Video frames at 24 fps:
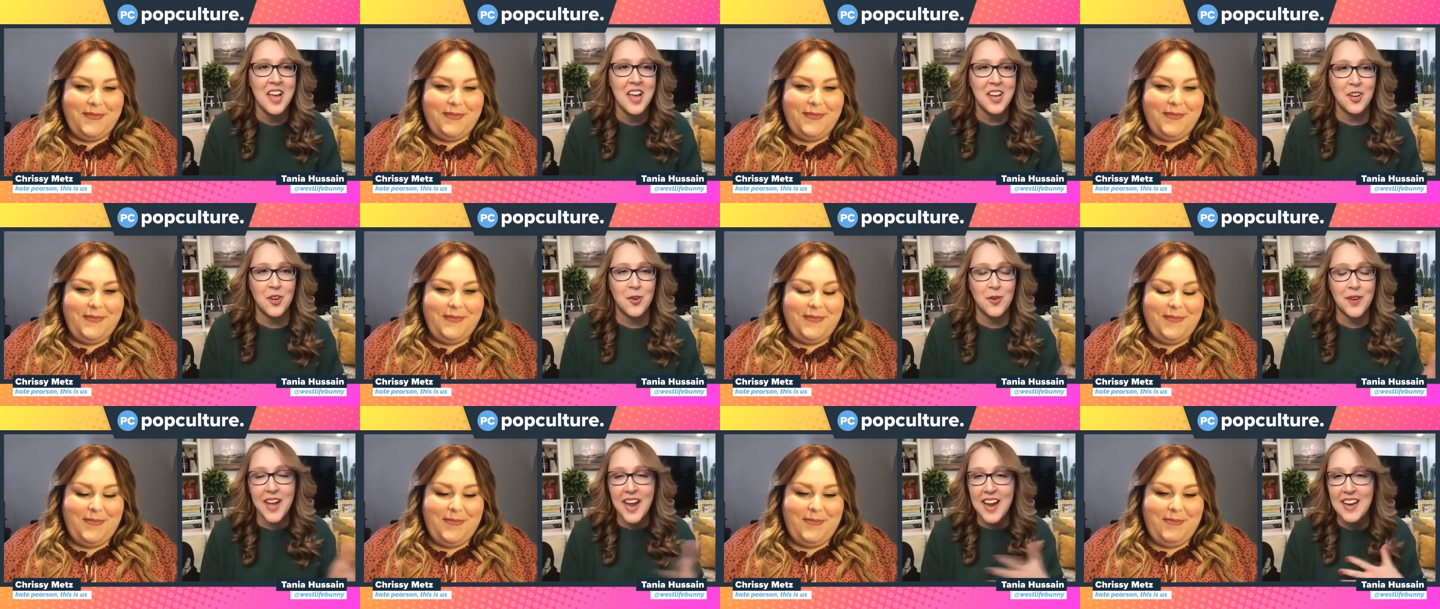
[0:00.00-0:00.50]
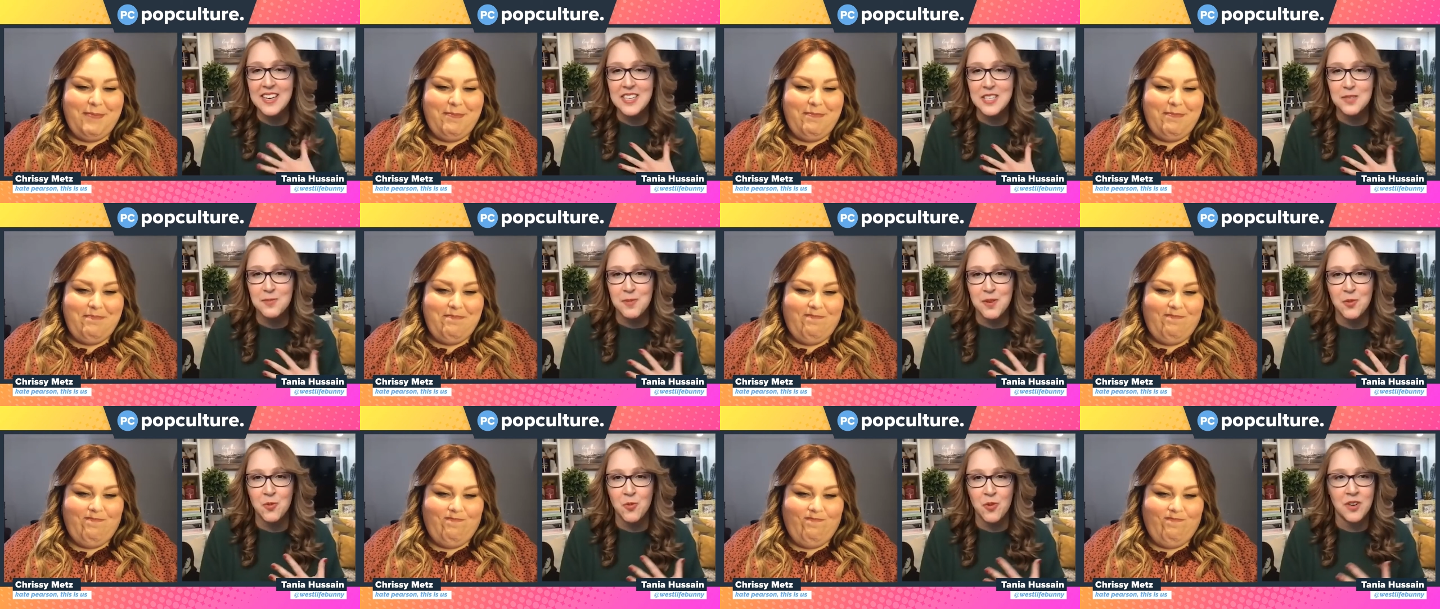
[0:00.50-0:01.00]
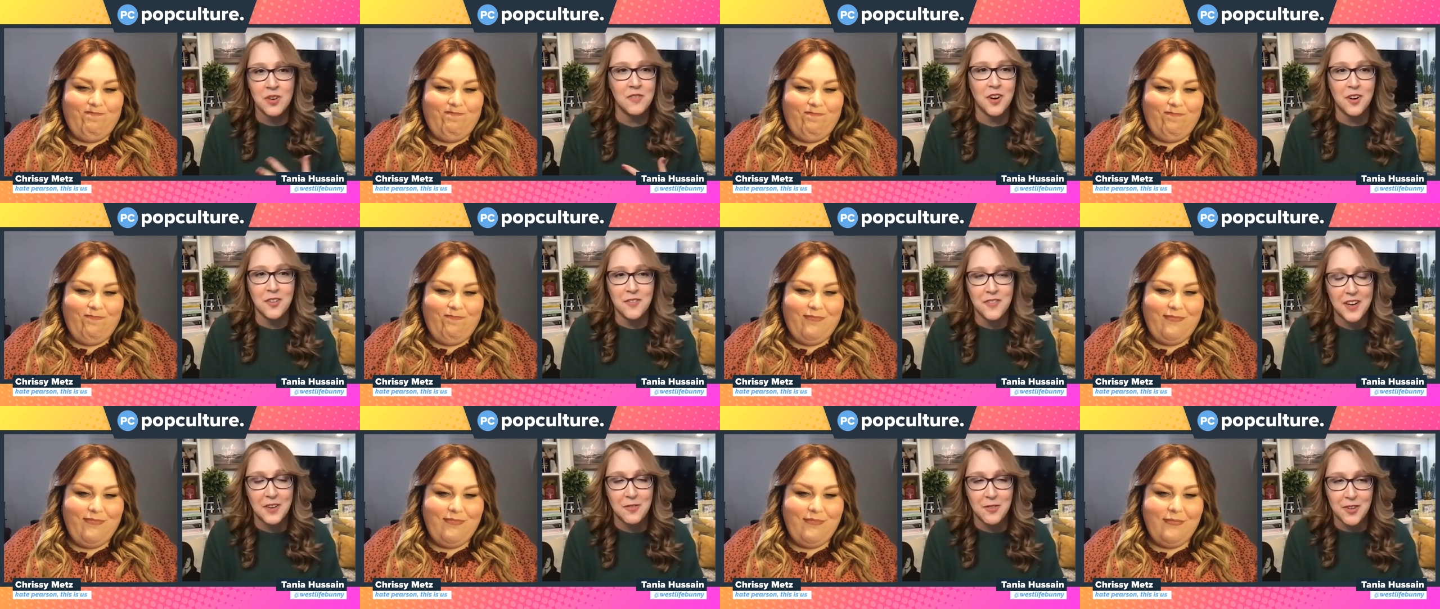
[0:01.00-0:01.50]
Speaker 1: you know kate has been one of
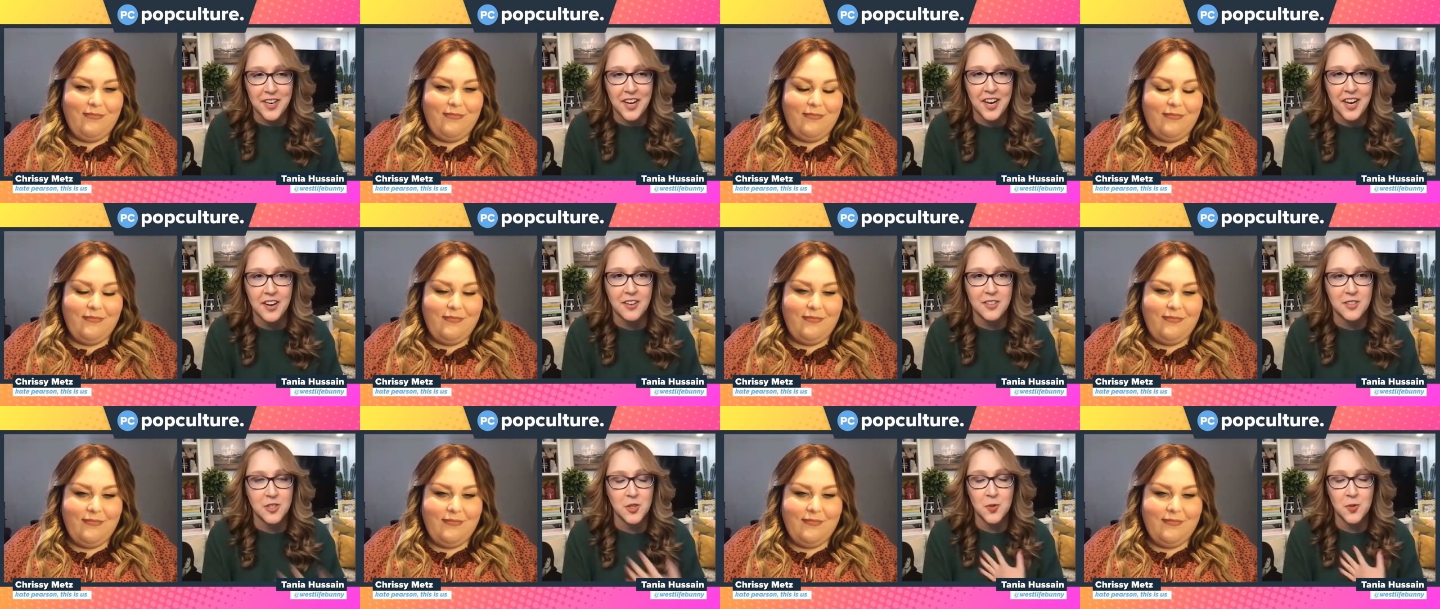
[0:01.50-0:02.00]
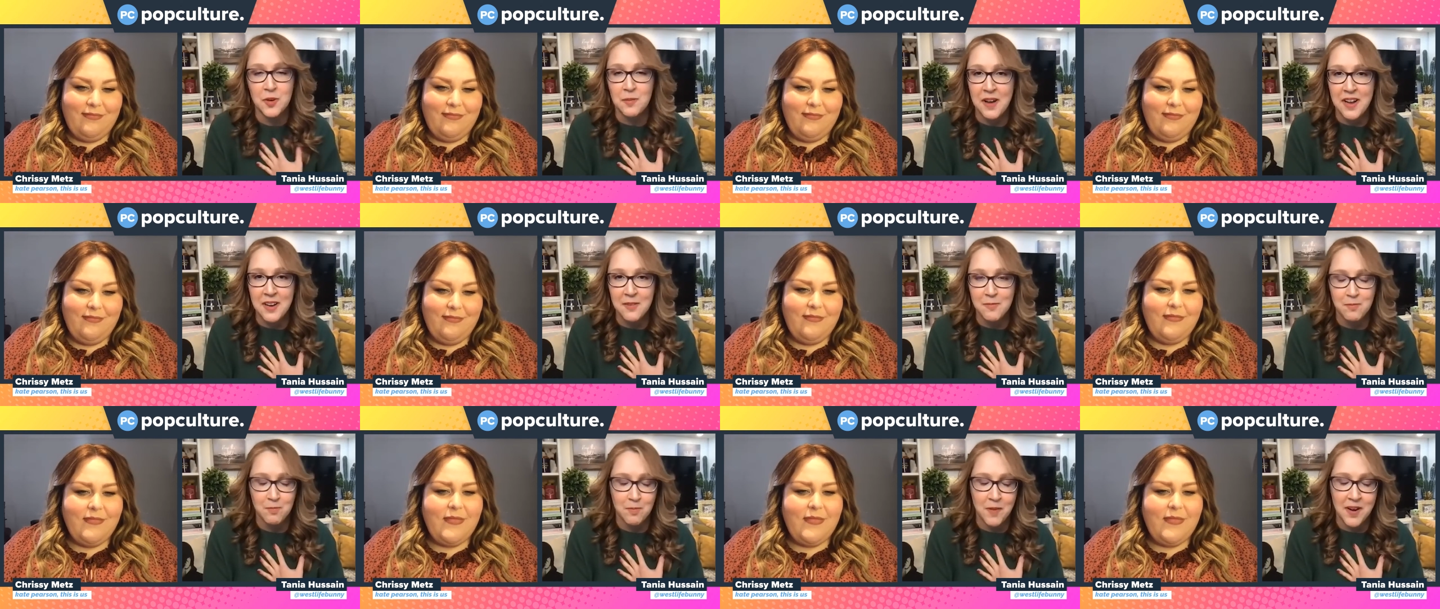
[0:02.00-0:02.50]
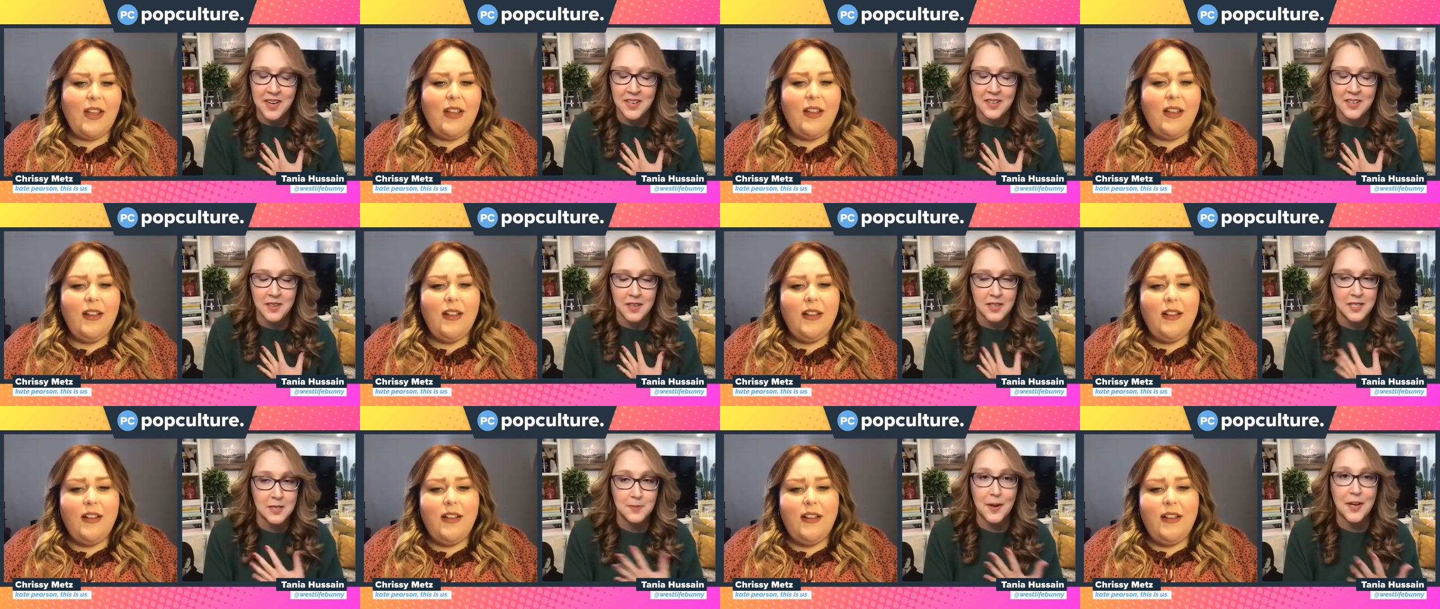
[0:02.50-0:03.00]
our favorite characters one of mine mine
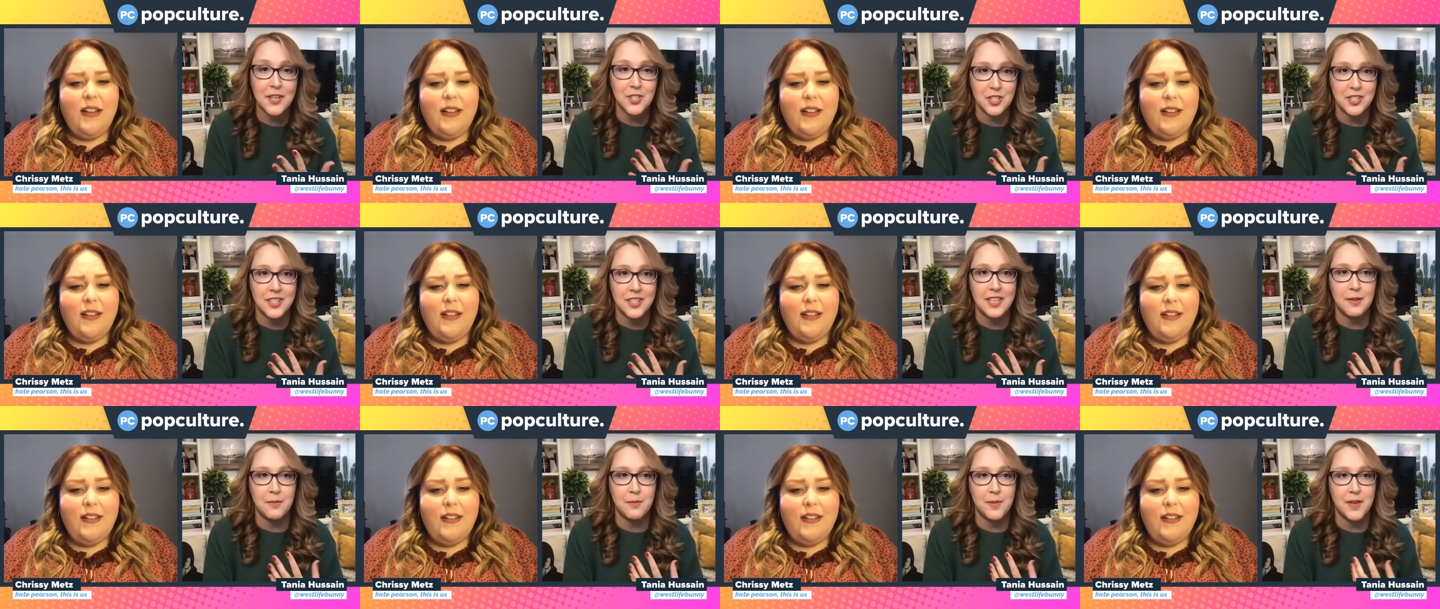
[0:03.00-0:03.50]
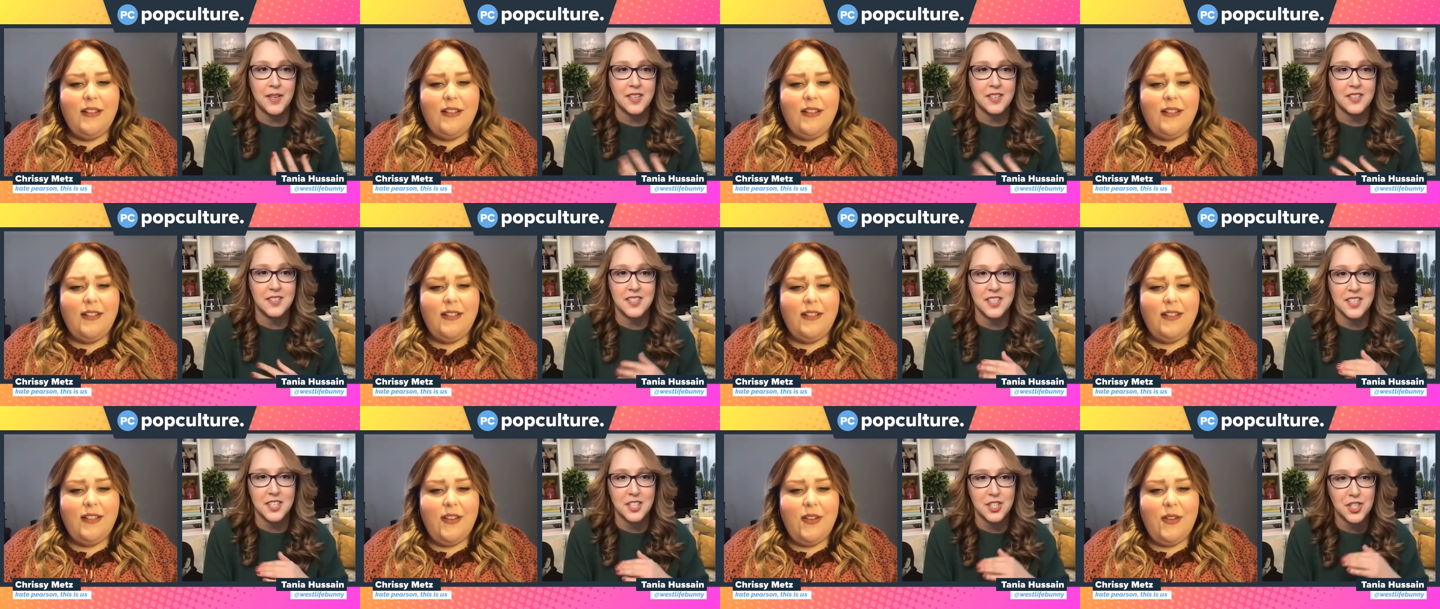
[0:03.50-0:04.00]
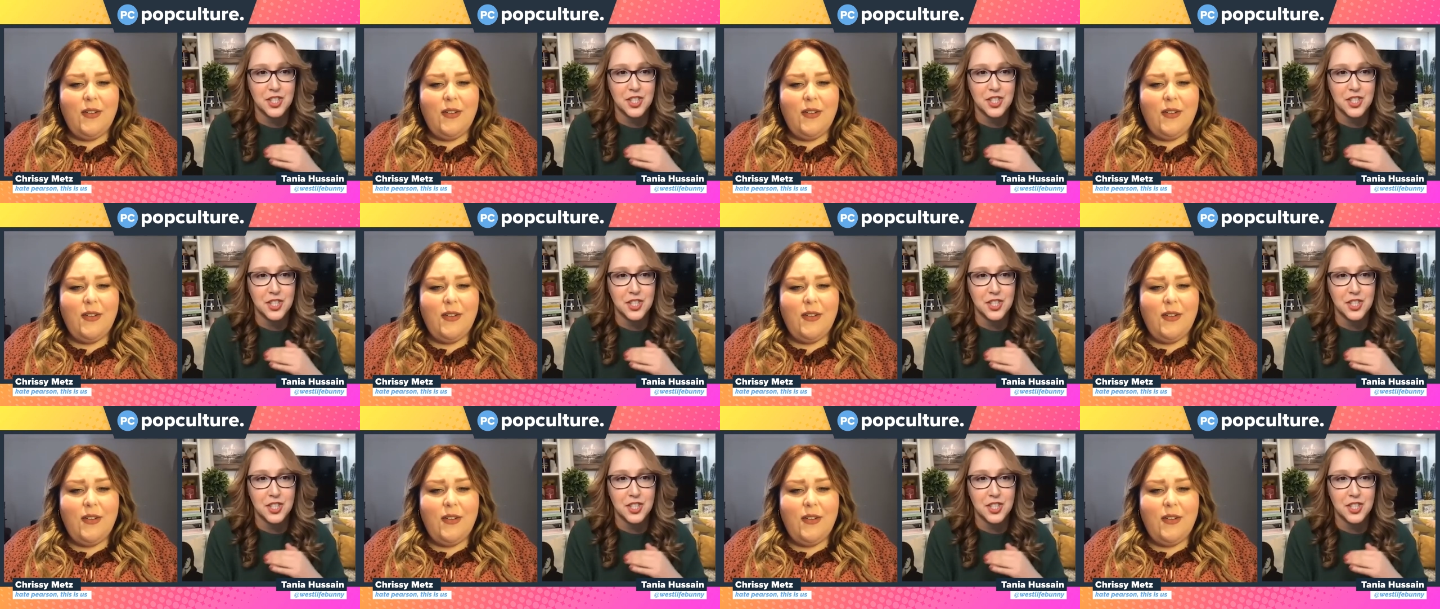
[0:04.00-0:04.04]
especially because like mm.